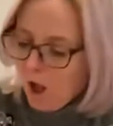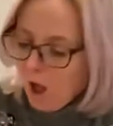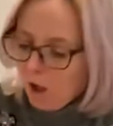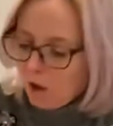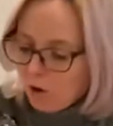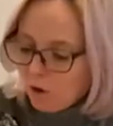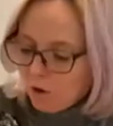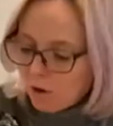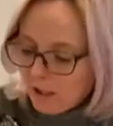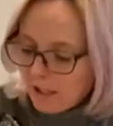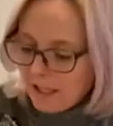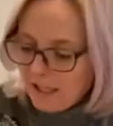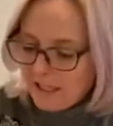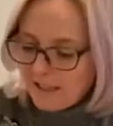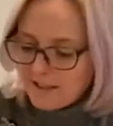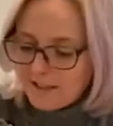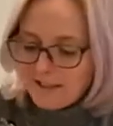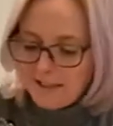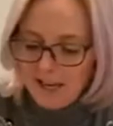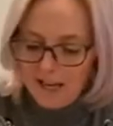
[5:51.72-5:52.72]
Looking
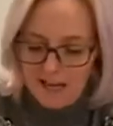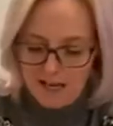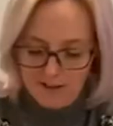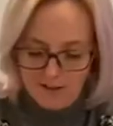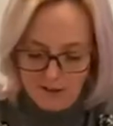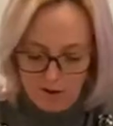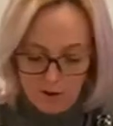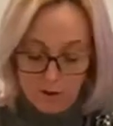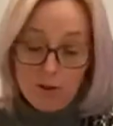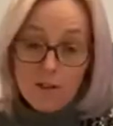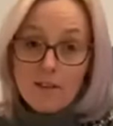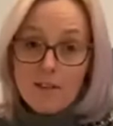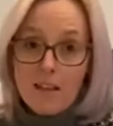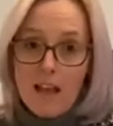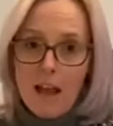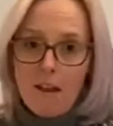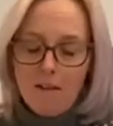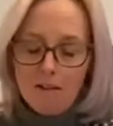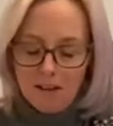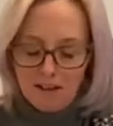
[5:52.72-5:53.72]
inside the others
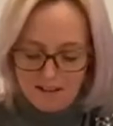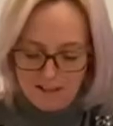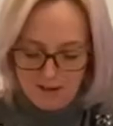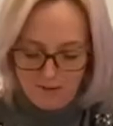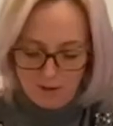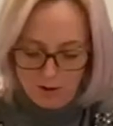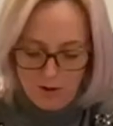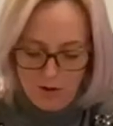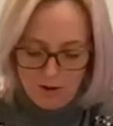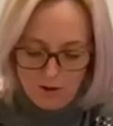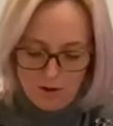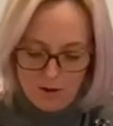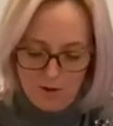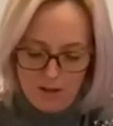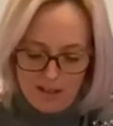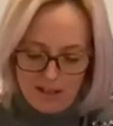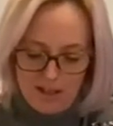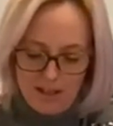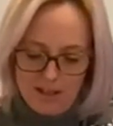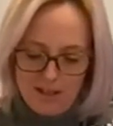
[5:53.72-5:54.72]
then, let's have a look. So
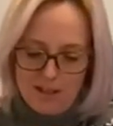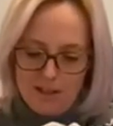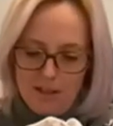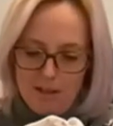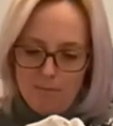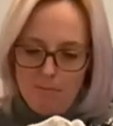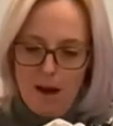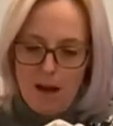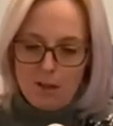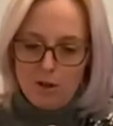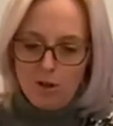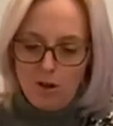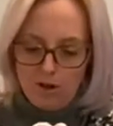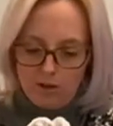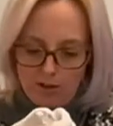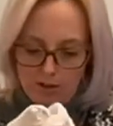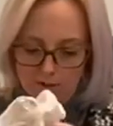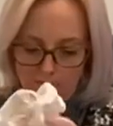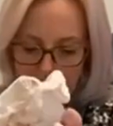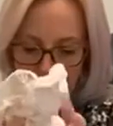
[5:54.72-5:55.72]
this is my
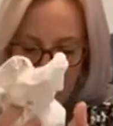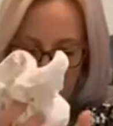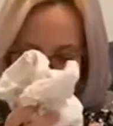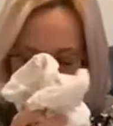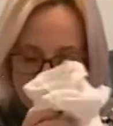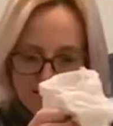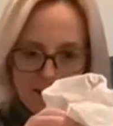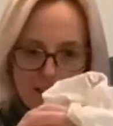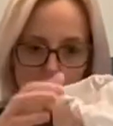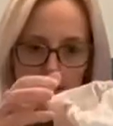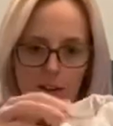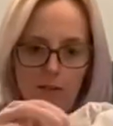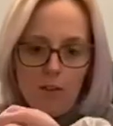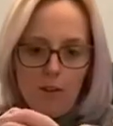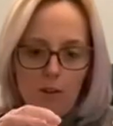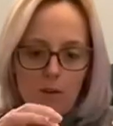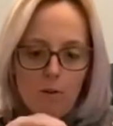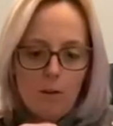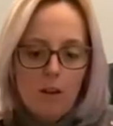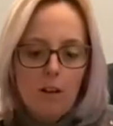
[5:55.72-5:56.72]
daughter's vet, so let's have a
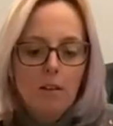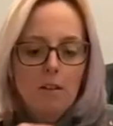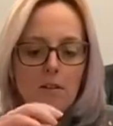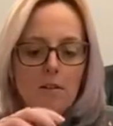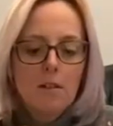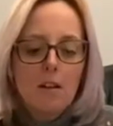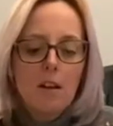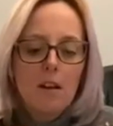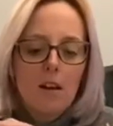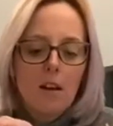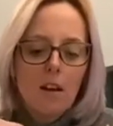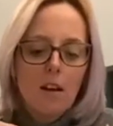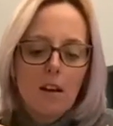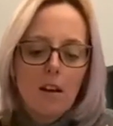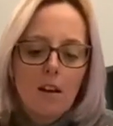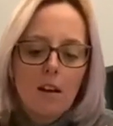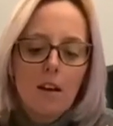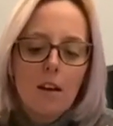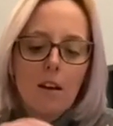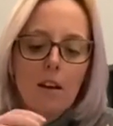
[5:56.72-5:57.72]
look what it looks
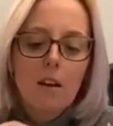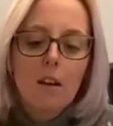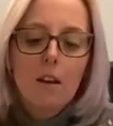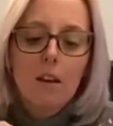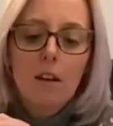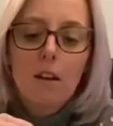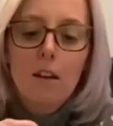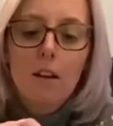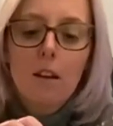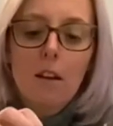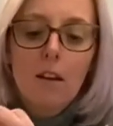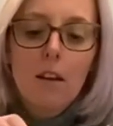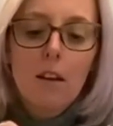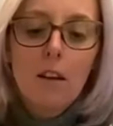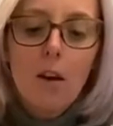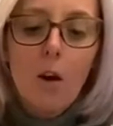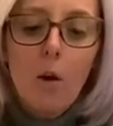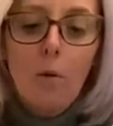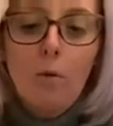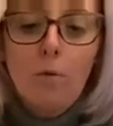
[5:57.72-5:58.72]
like.
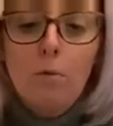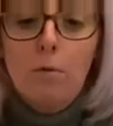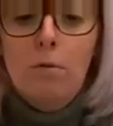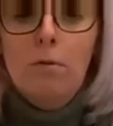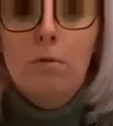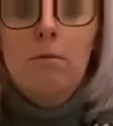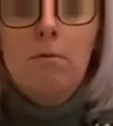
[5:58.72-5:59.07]
Ooh.